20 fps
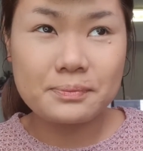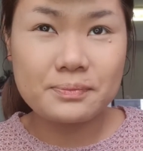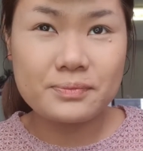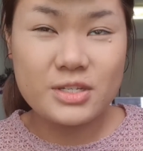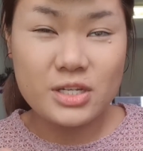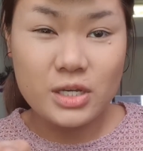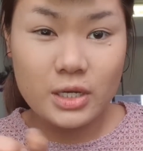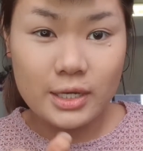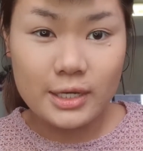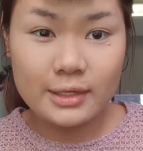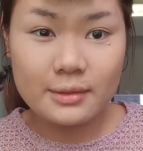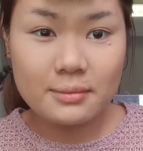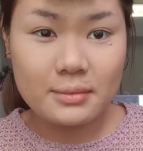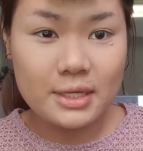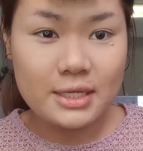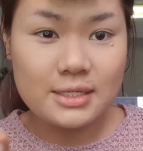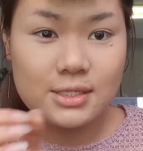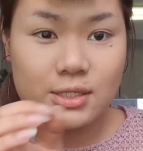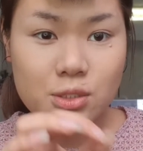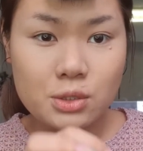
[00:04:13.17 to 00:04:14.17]
time
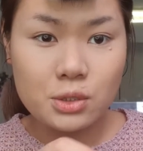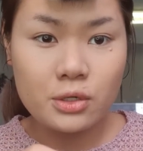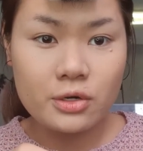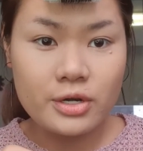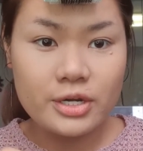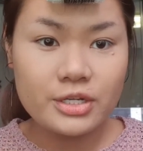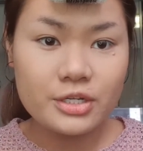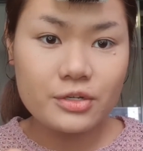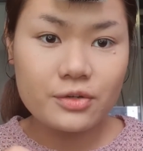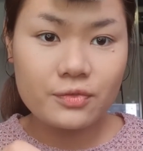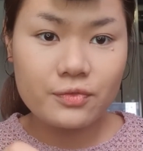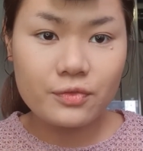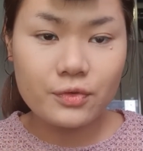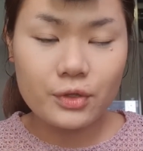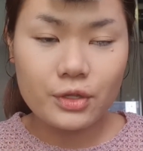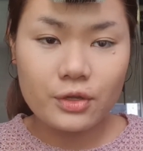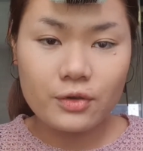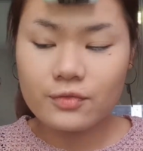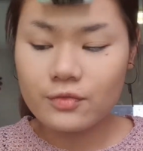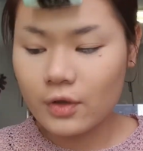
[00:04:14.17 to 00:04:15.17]
and storage for
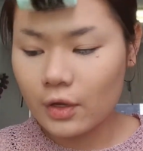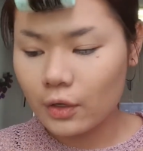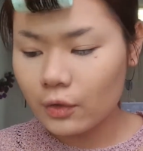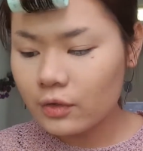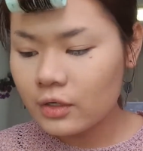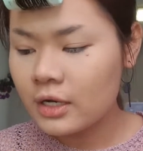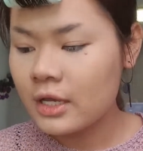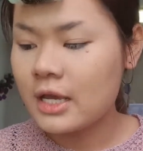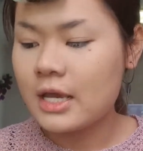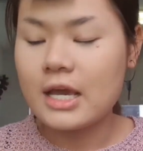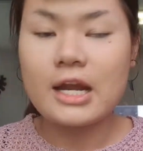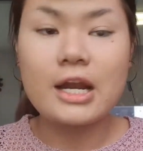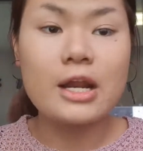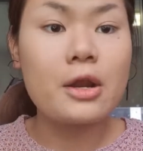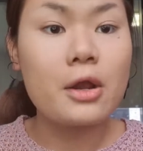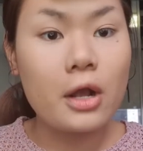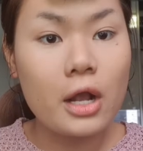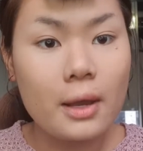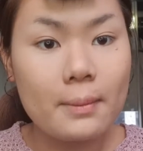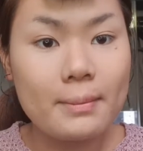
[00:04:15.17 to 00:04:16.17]
the phone, and then I'll
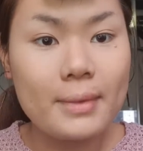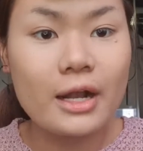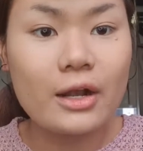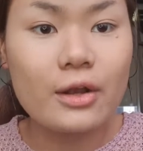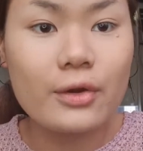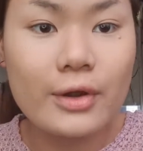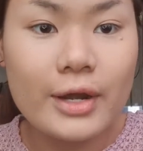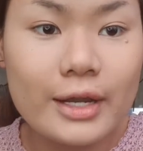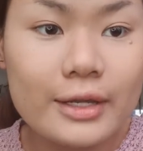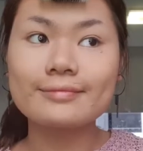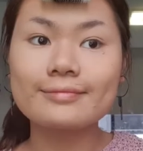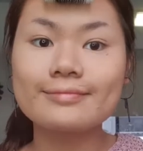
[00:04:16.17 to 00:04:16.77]
come back. Alright,